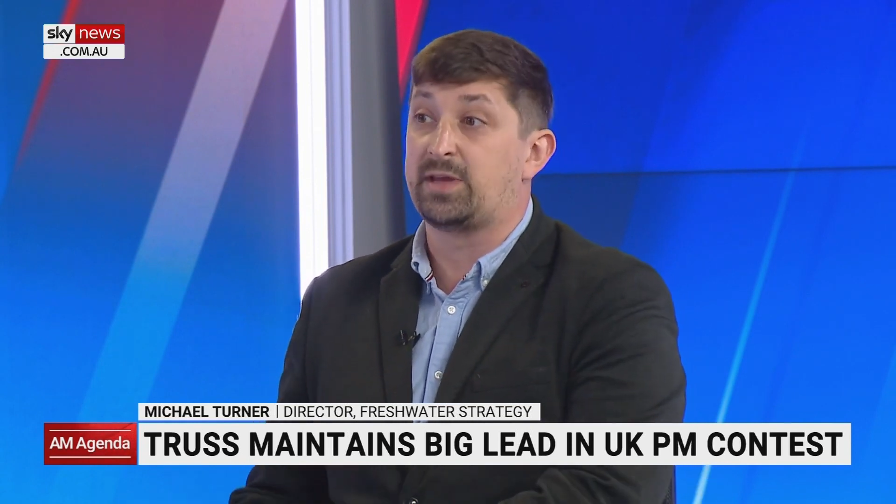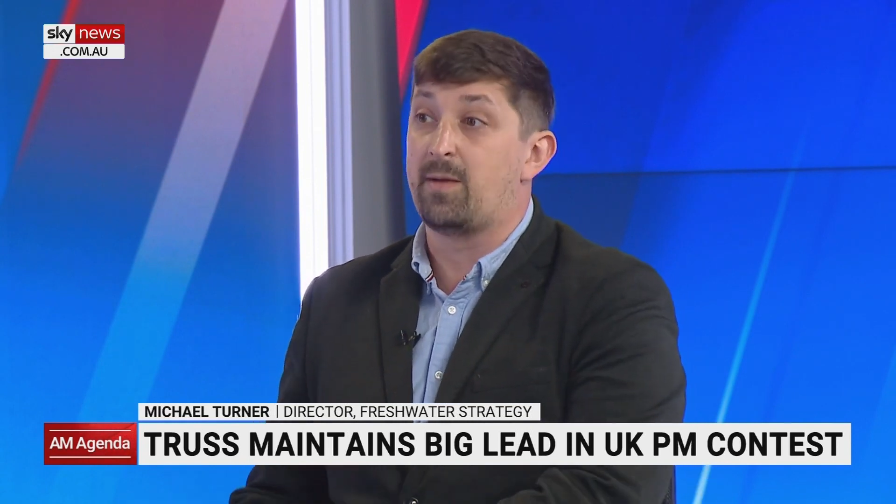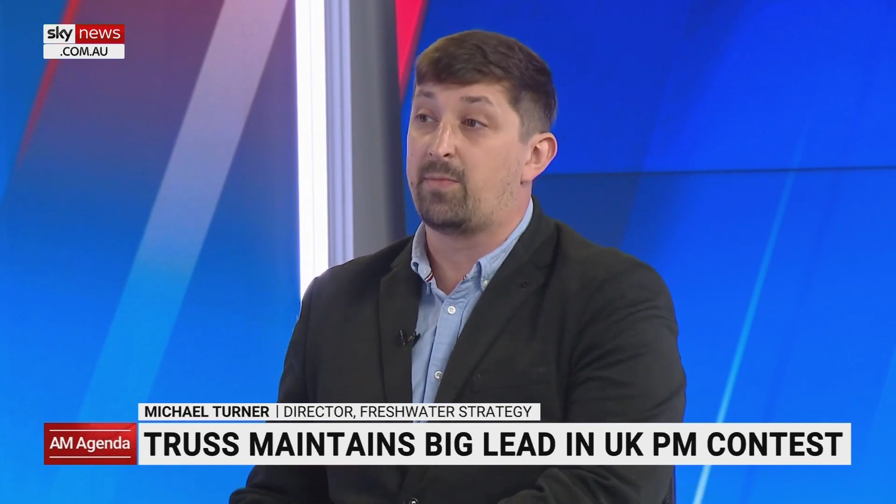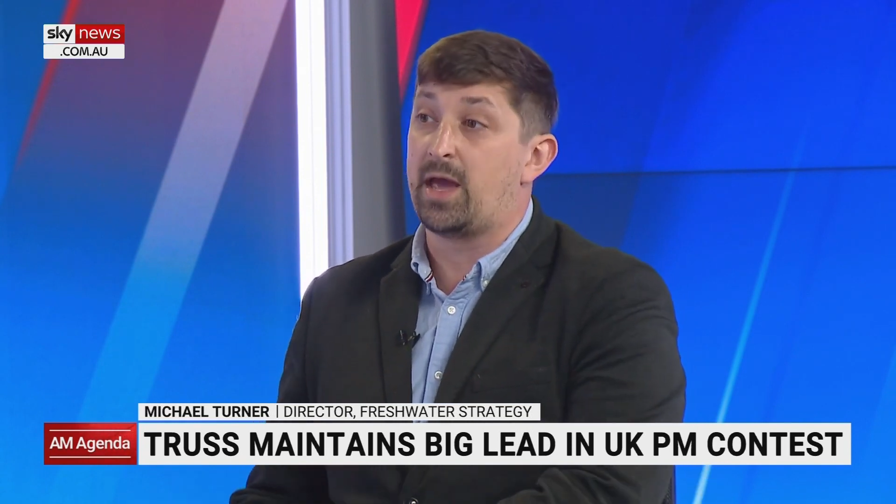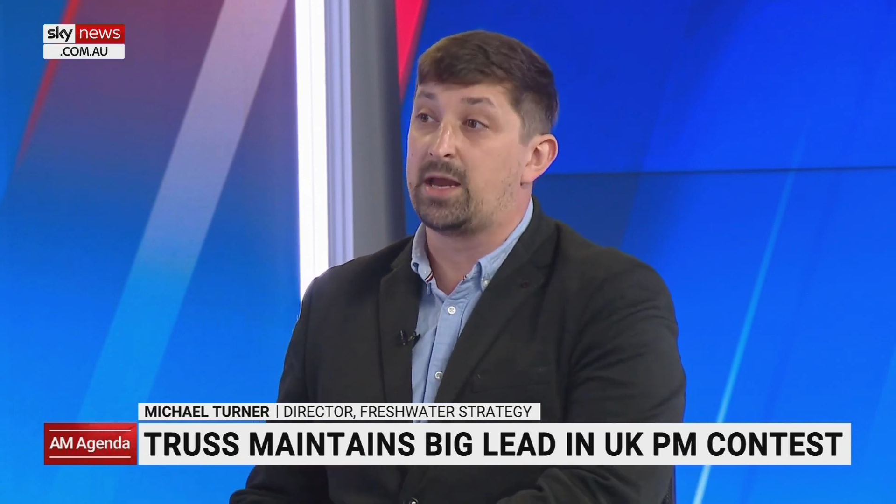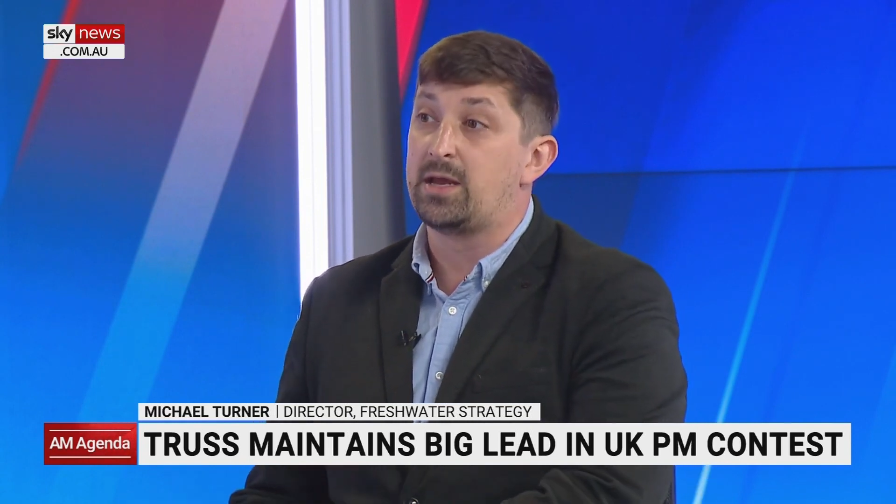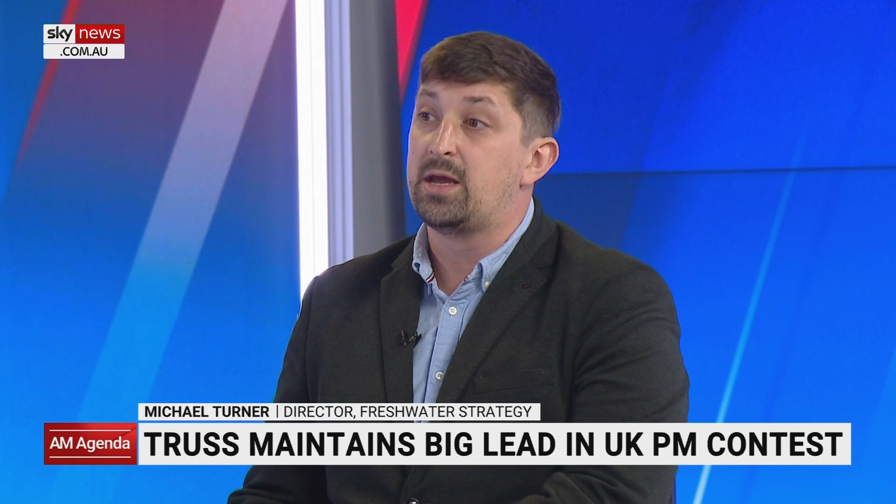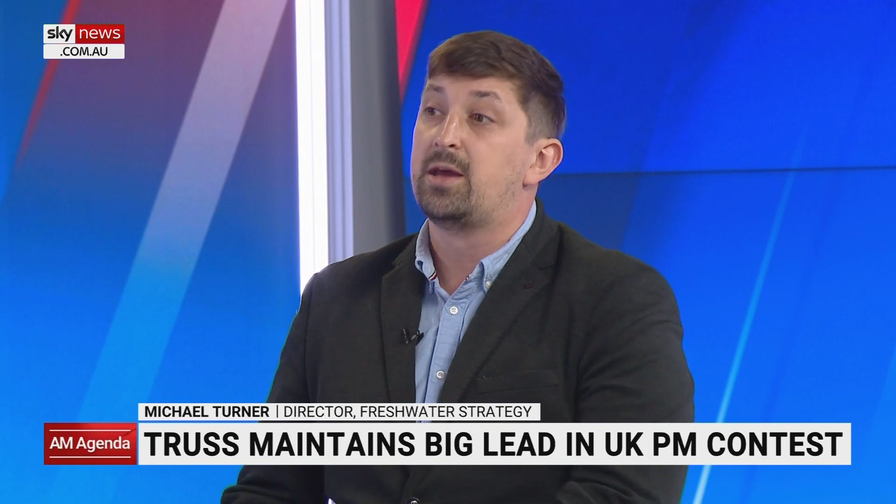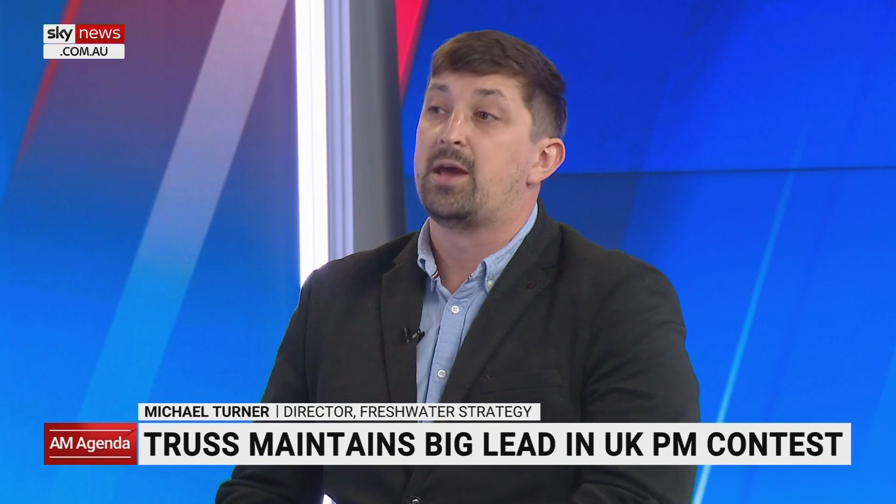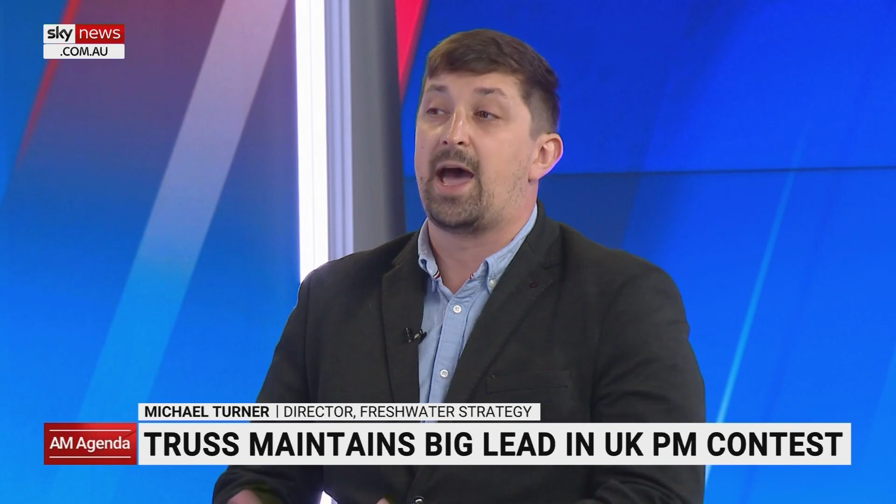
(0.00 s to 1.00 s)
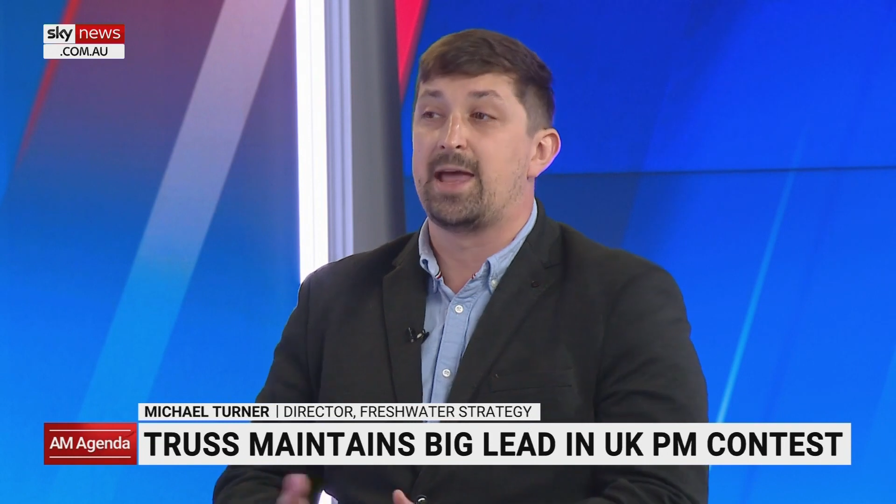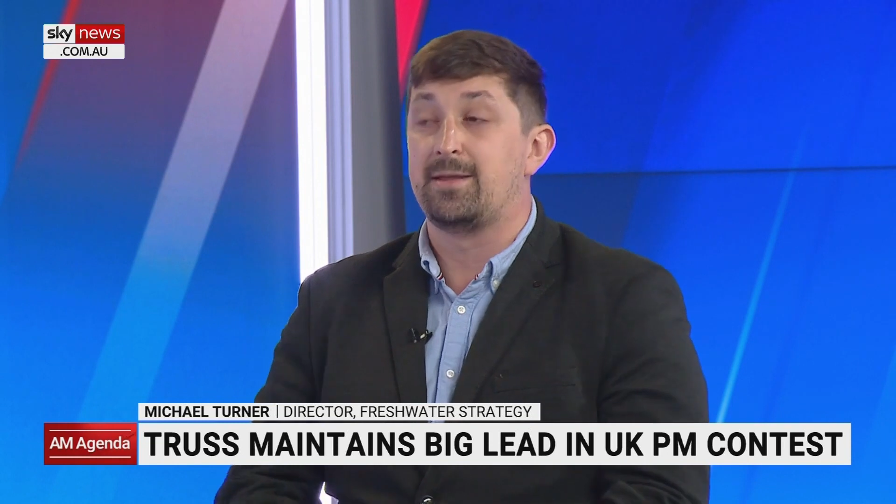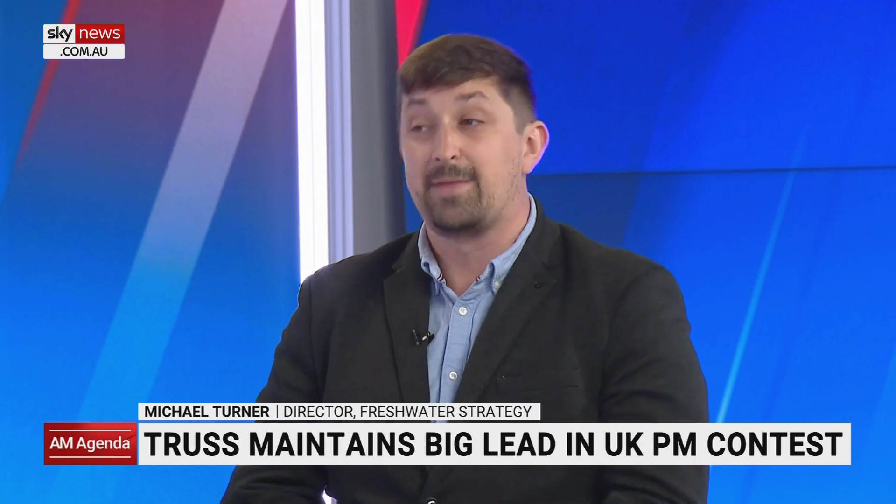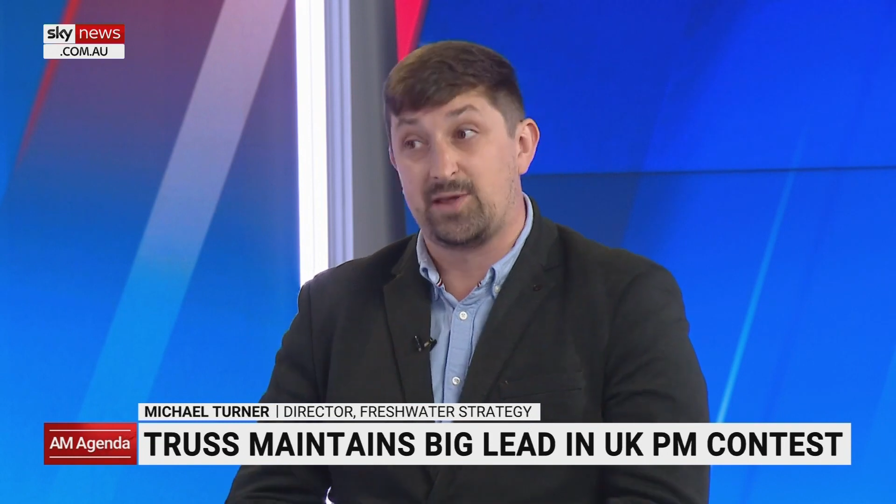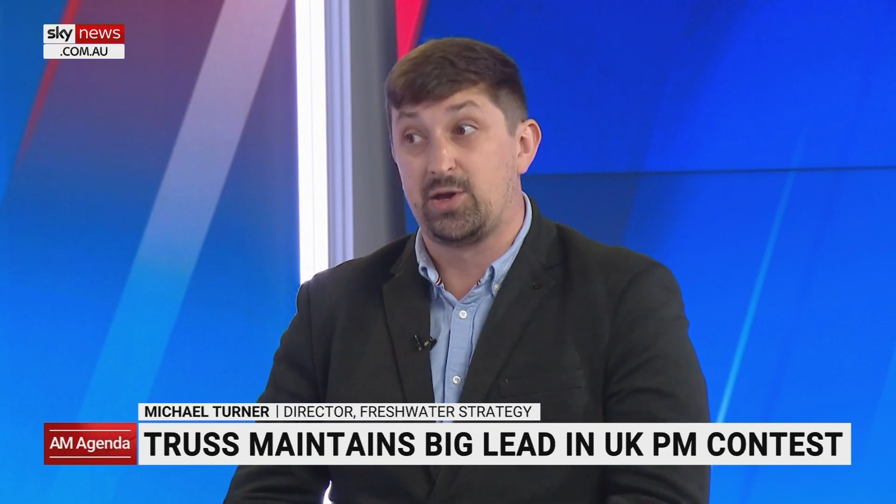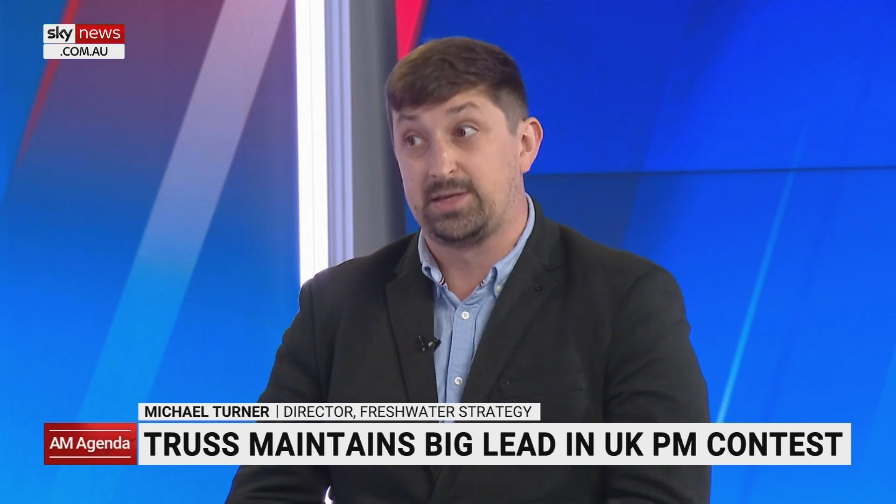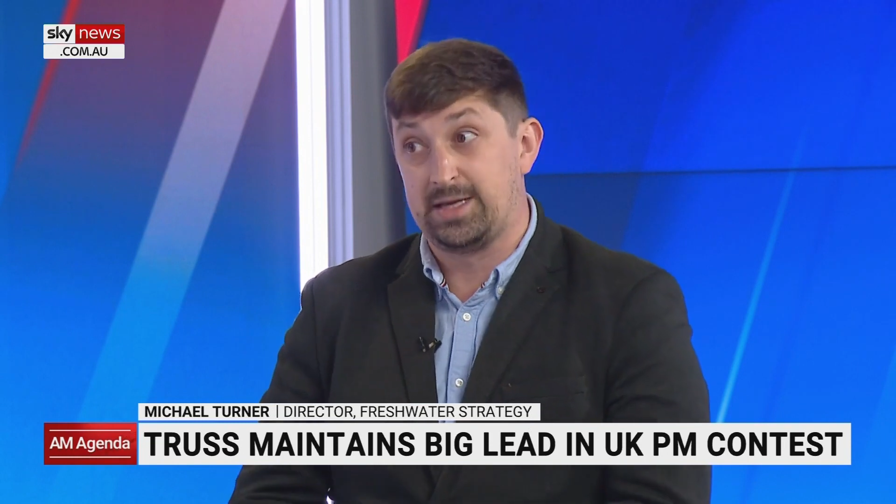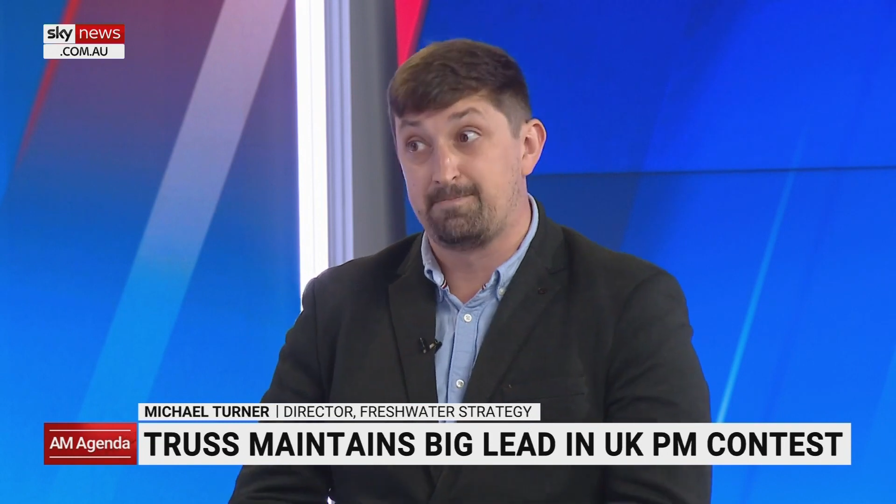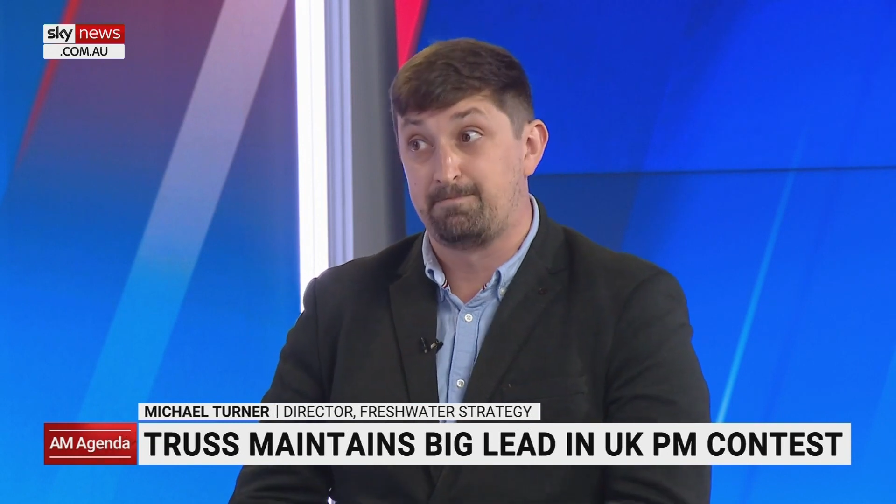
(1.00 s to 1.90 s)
campaign, and that's hurting him.